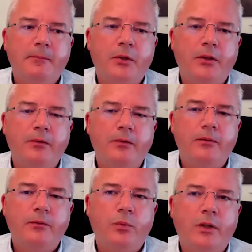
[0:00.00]
Paul,
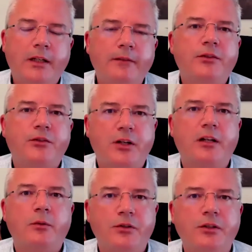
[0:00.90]
what I've just
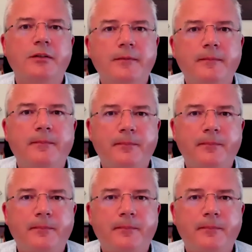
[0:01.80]
shared with you,